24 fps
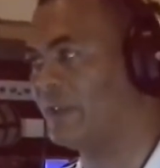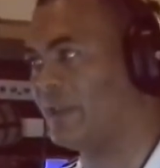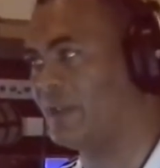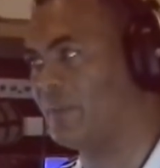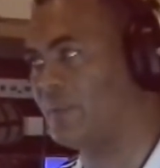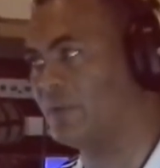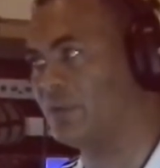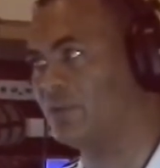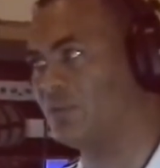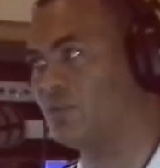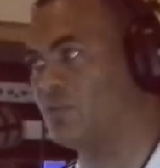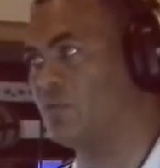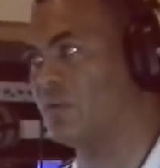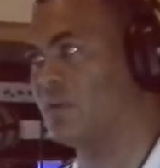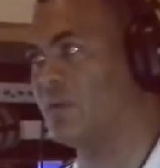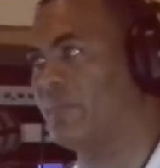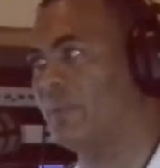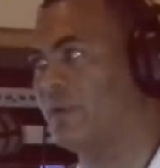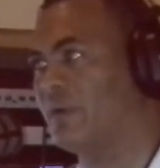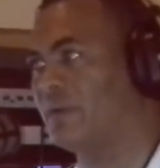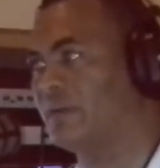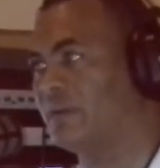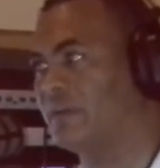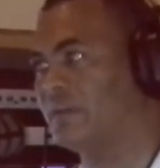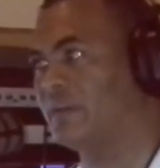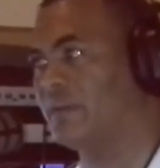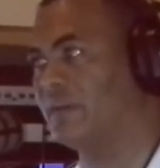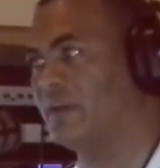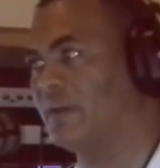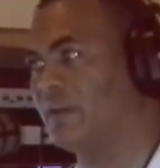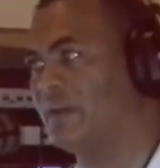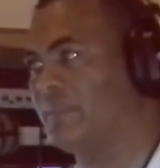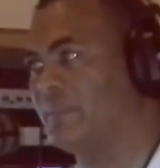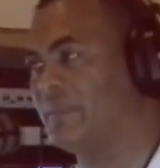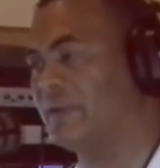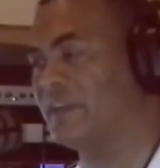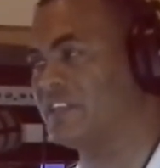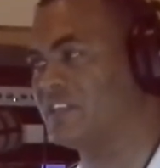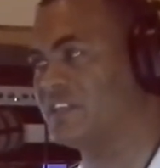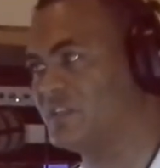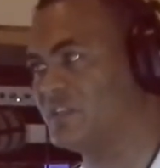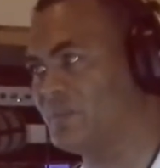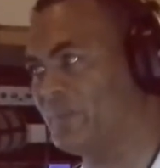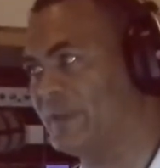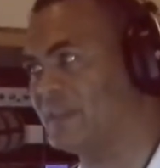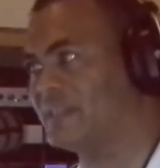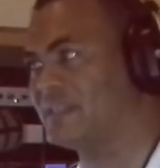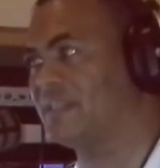want to talk about,
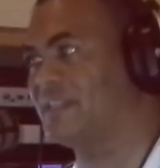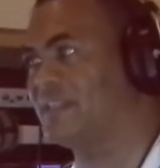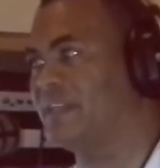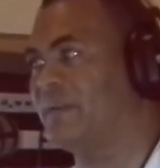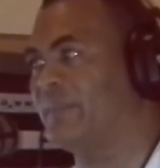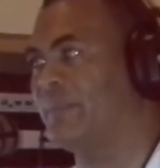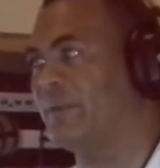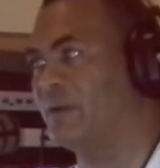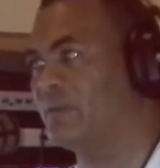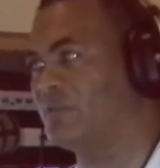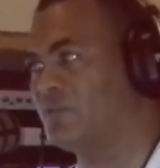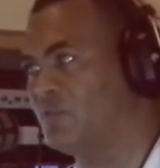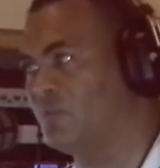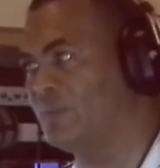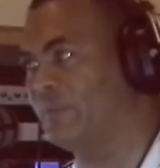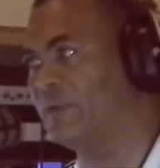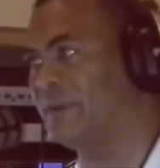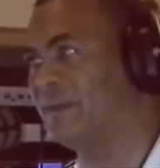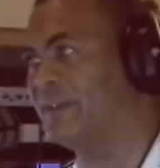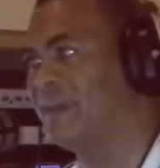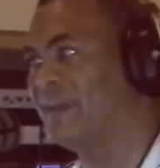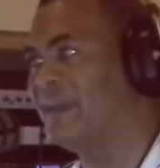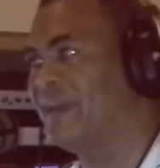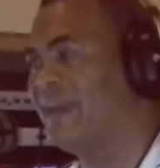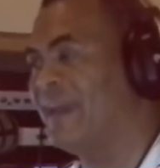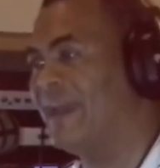especially about women.